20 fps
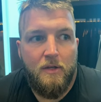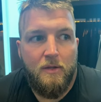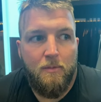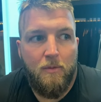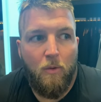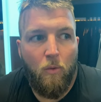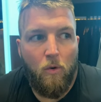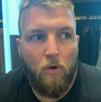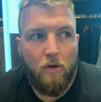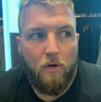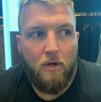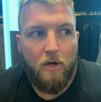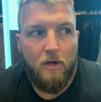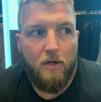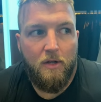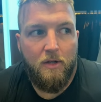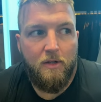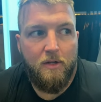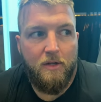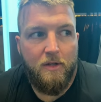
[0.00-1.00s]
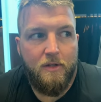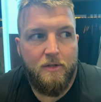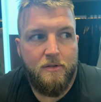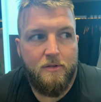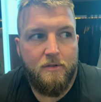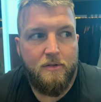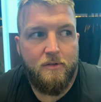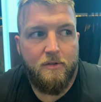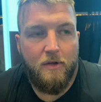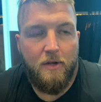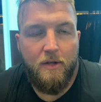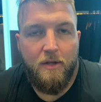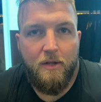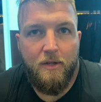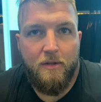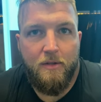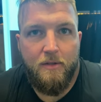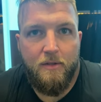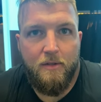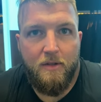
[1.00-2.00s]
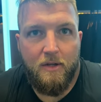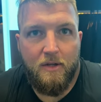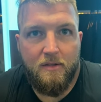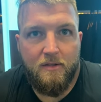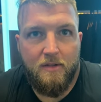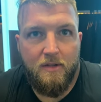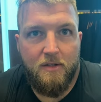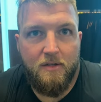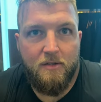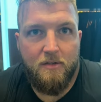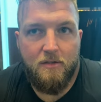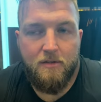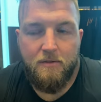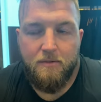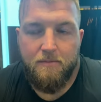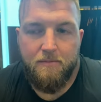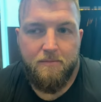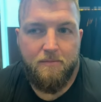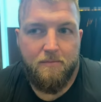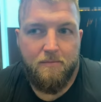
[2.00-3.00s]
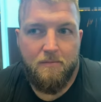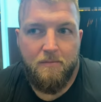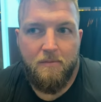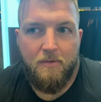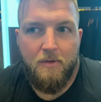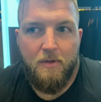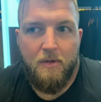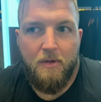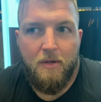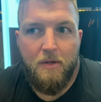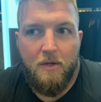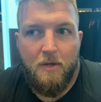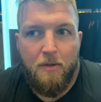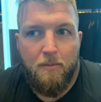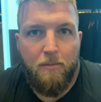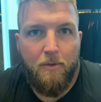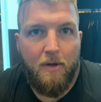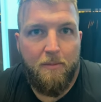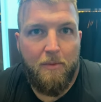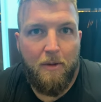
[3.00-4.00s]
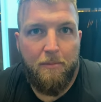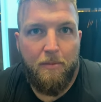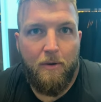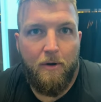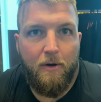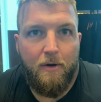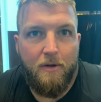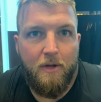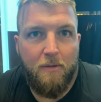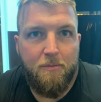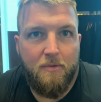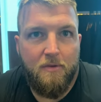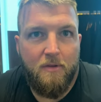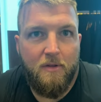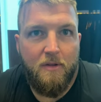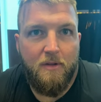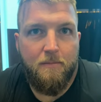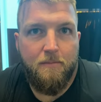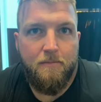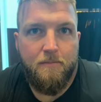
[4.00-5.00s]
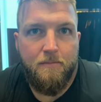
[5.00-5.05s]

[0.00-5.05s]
been working on it and just trying to, like I said, just play my part and help the team.